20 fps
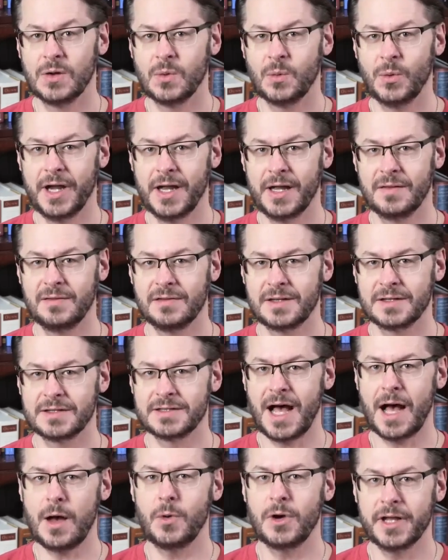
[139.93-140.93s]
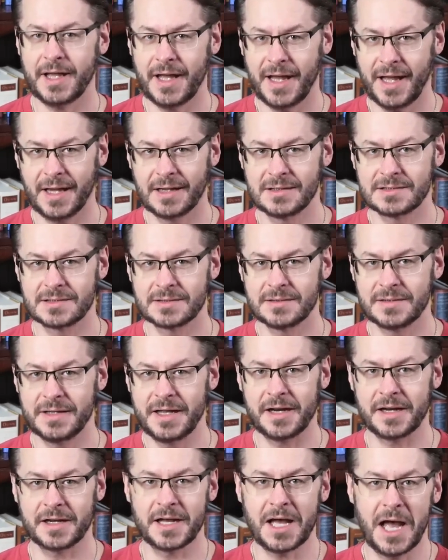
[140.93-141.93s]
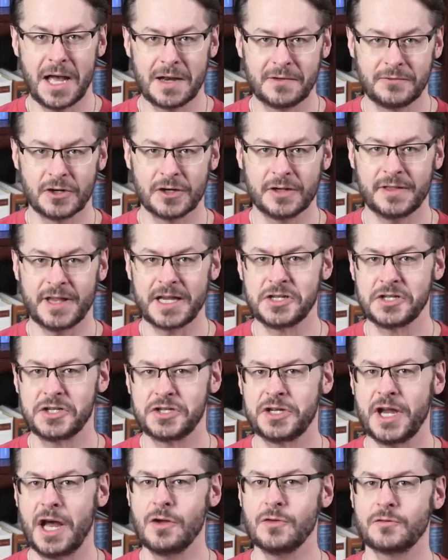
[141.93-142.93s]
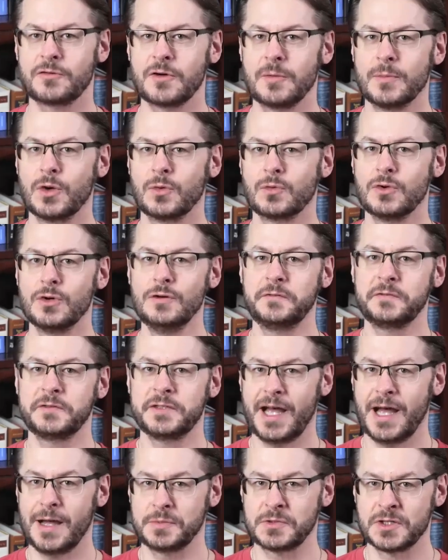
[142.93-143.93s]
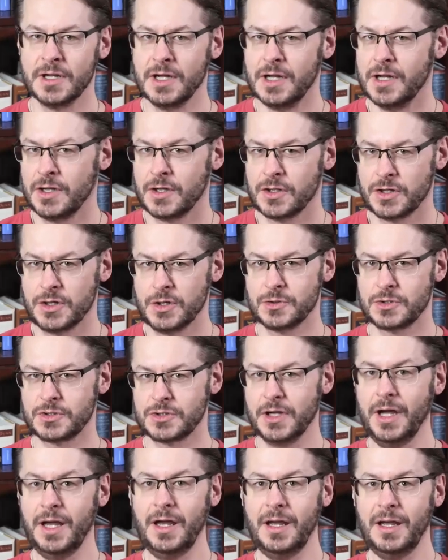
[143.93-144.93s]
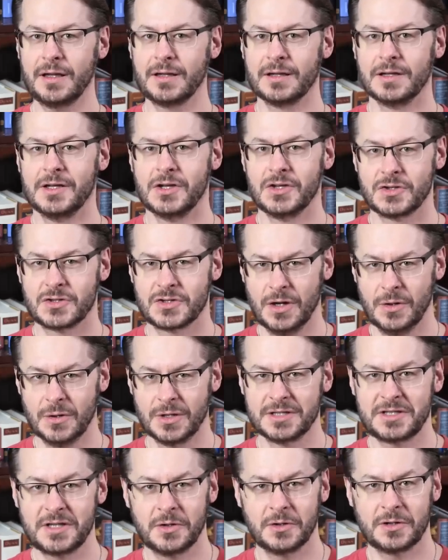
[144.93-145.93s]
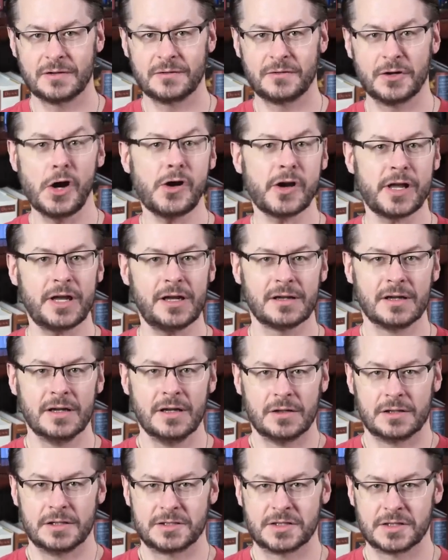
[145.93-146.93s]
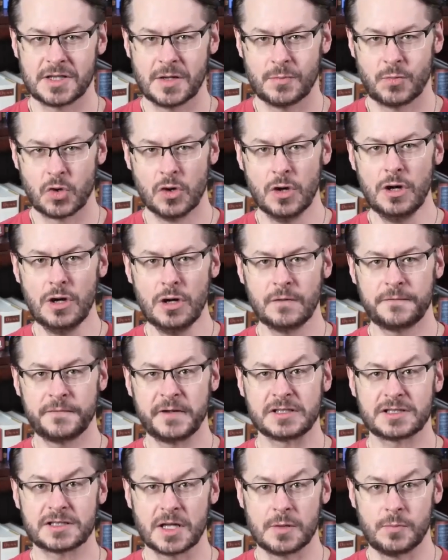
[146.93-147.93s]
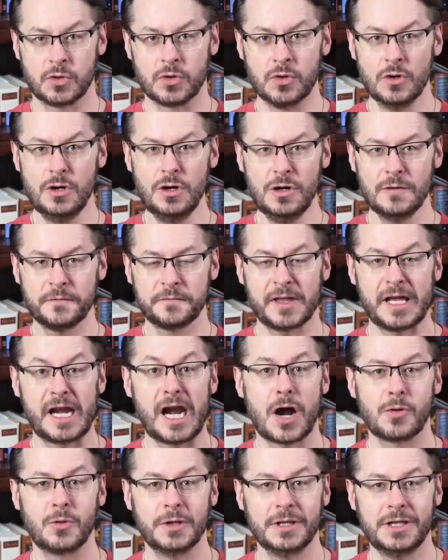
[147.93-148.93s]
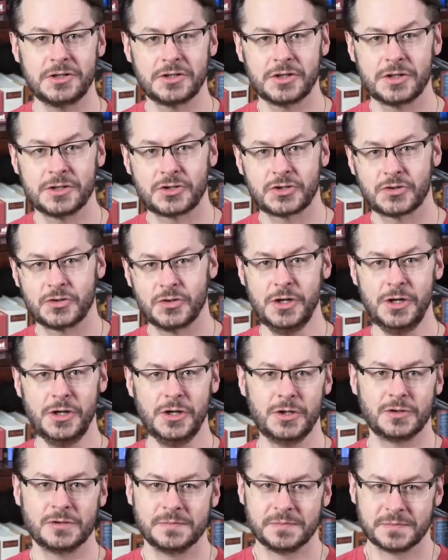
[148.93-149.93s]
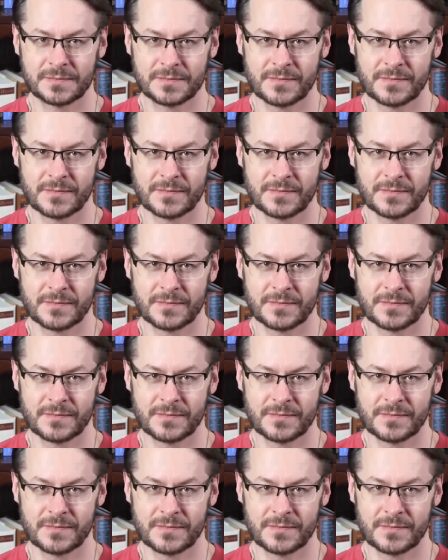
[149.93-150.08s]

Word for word: When the Dawa gangs get a convert, they shout from the rooftops, You see, so and so converted. This is the proof. It's the proof that our religion is true.